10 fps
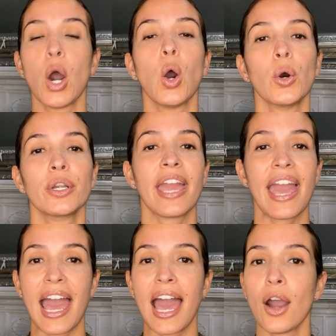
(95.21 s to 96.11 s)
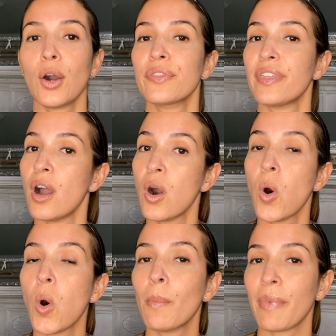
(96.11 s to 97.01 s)
on how the
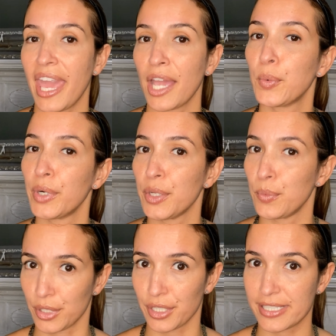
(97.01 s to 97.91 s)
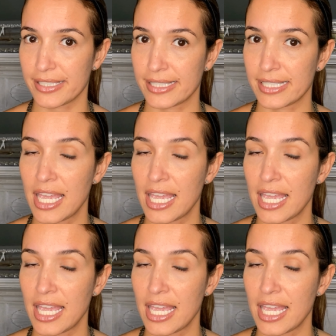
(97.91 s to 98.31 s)
home equity works.